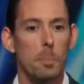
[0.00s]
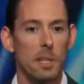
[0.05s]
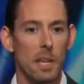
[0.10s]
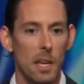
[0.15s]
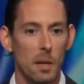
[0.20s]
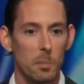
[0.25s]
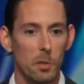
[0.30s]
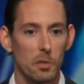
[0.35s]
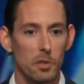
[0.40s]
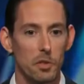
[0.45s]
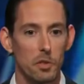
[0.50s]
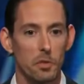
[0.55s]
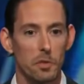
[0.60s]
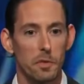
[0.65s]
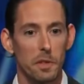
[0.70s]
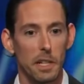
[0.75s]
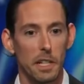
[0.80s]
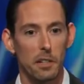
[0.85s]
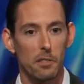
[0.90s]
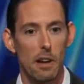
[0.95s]
I'll be able to
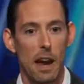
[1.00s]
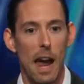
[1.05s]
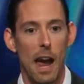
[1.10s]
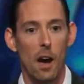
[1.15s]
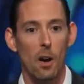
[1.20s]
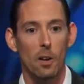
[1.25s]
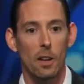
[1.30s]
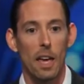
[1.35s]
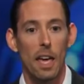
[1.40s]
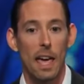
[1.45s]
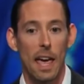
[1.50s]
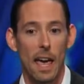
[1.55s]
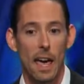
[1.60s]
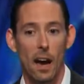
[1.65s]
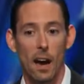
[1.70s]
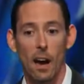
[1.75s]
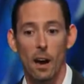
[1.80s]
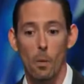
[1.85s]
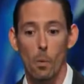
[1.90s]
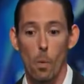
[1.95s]
figure out
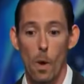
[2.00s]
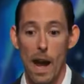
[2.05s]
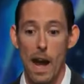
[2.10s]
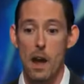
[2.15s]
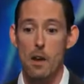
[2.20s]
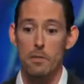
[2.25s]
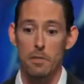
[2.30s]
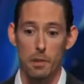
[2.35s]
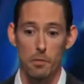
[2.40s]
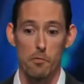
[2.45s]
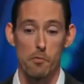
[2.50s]
where